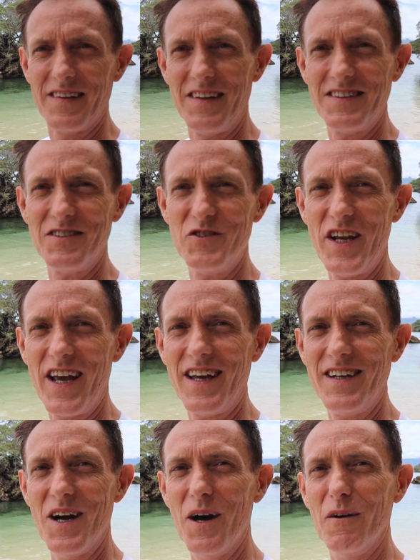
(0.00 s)
This is
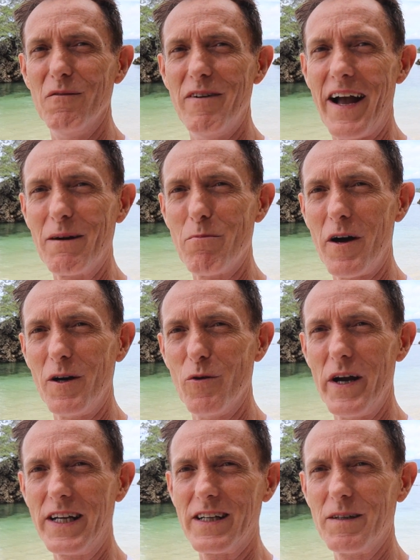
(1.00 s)
Dan of Vagabond
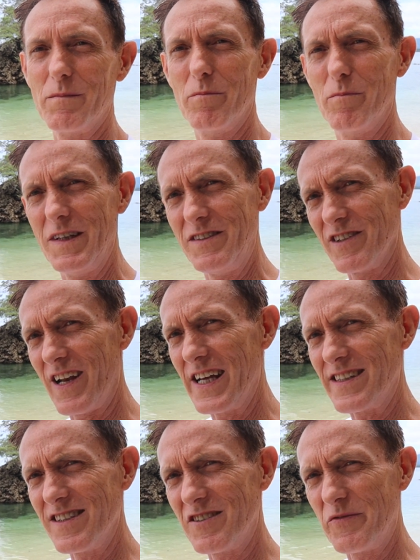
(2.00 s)
Awake. Please
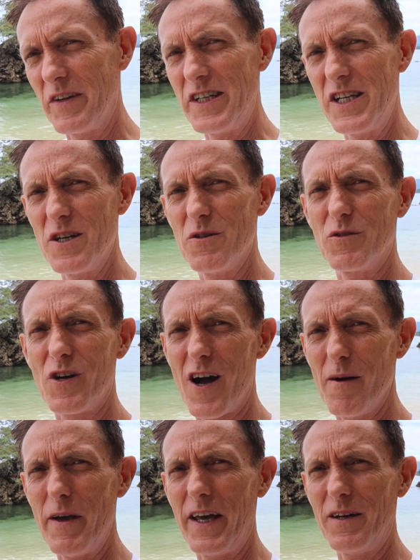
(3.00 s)
like this video,
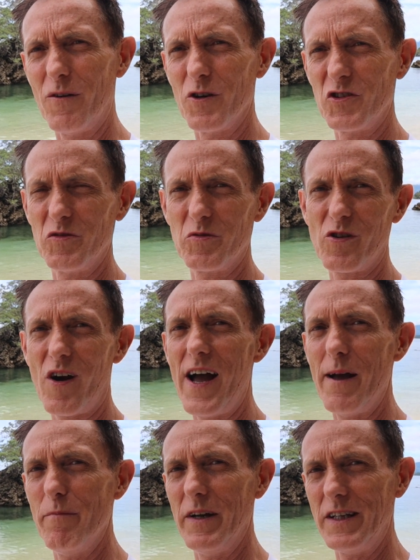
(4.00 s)
comment, or
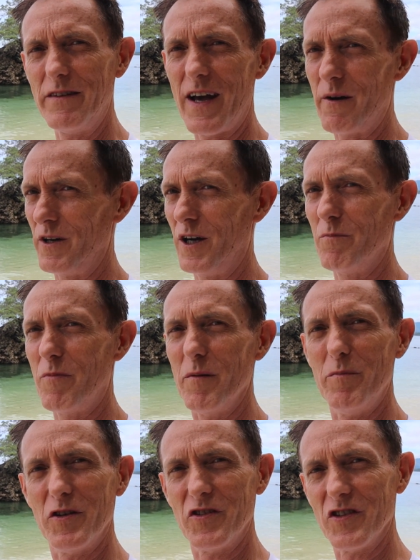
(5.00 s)
subscribe. Any of that would help
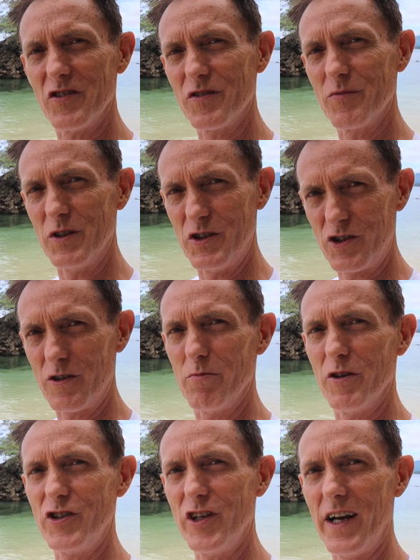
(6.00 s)
our business. We'd sure
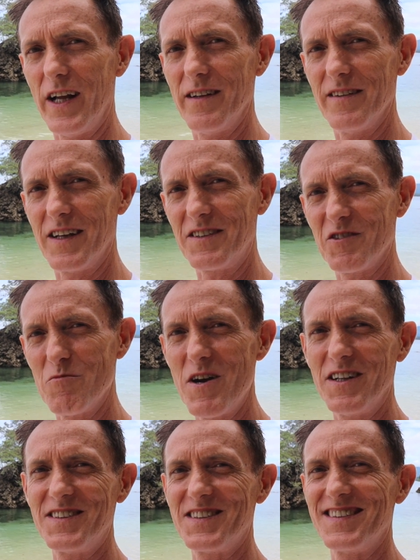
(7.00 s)
appreciate it. Thanks so
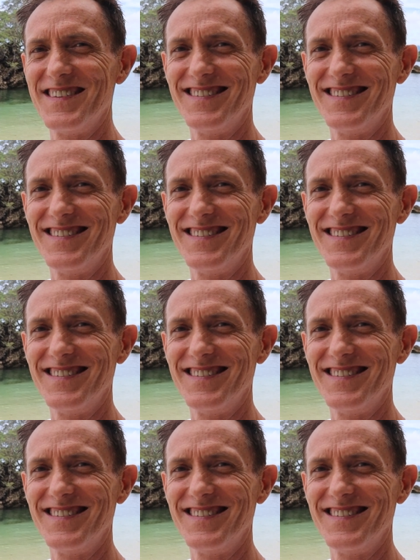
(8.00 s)
much.